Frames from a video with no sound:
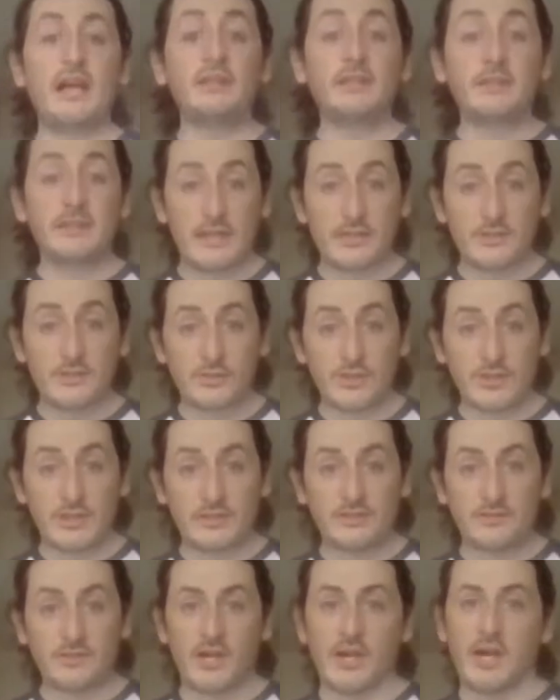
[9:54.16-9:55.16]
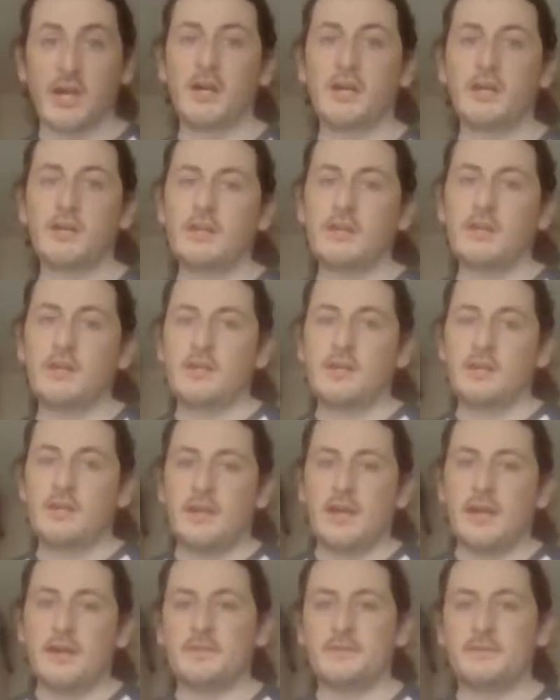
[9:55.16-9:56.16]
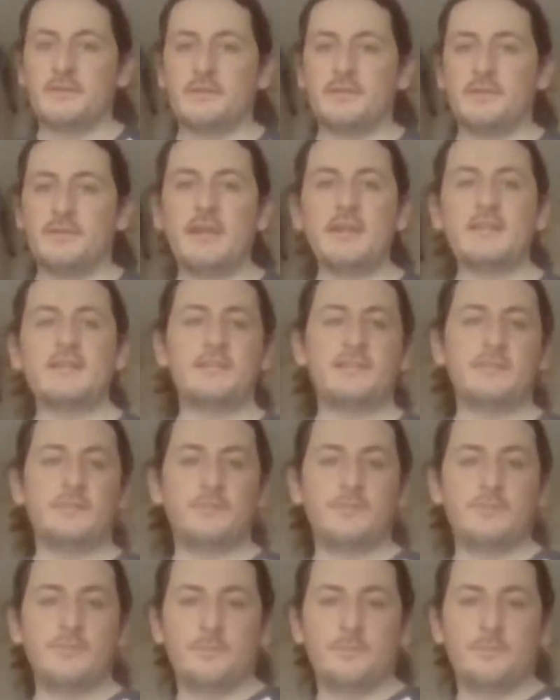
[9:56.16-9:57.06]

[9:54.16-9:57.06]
electric guitar. And this